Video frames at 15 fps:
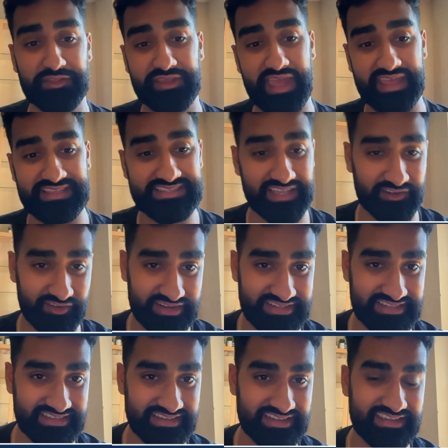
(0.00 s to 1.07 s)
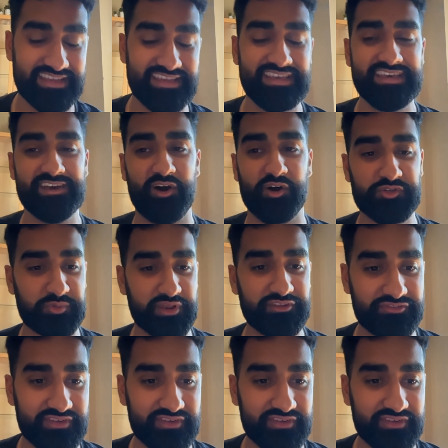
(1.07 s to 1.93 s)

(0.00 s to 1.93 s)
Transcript: you get accelerated. Entrepreneur